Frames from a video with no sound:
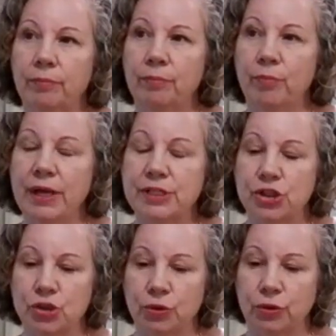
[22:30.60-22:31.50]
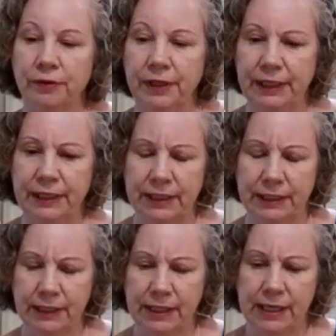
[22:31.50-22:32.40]
my story,
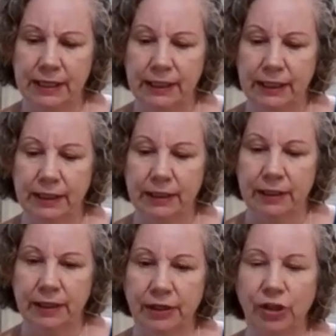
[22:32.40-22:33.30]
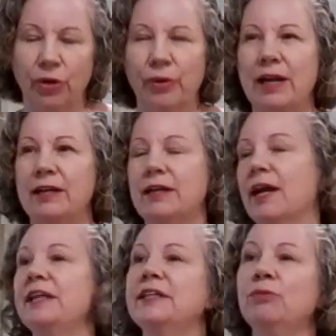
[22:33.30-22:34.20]
you know, I,
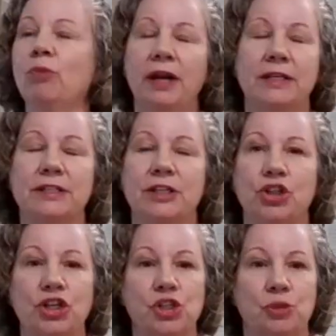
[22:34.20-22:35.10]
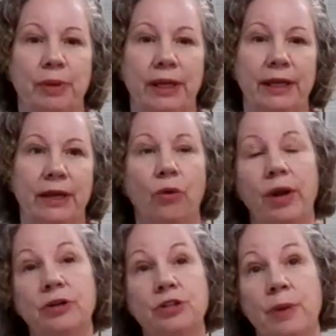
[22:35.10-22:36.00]
I didn't want it to just be, oh,
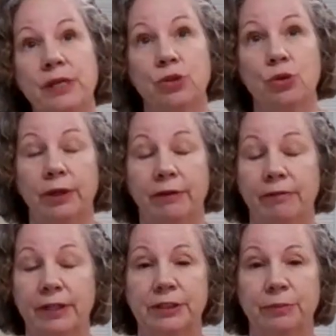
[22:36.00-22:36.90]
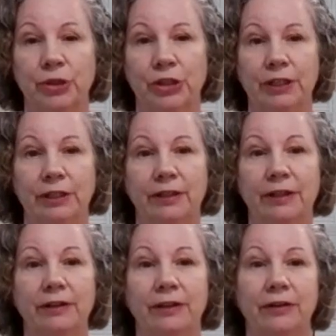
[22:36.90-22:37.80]
here's my story of victimhood.
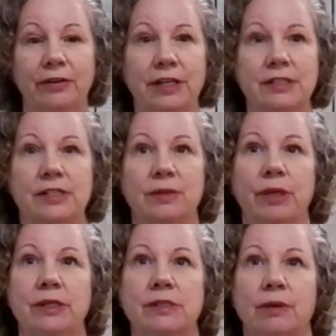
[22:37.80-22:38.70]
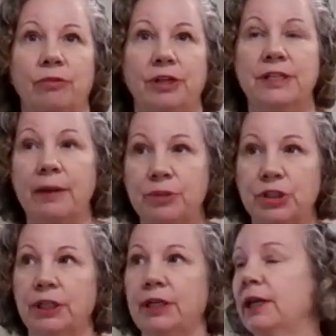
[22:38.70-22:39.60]
There, there needs to be some
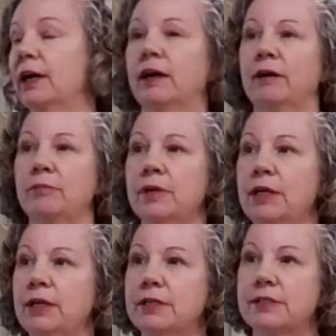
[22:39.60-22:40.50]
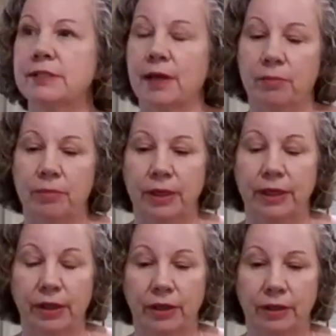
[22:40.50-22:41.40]
redemption, um, some, you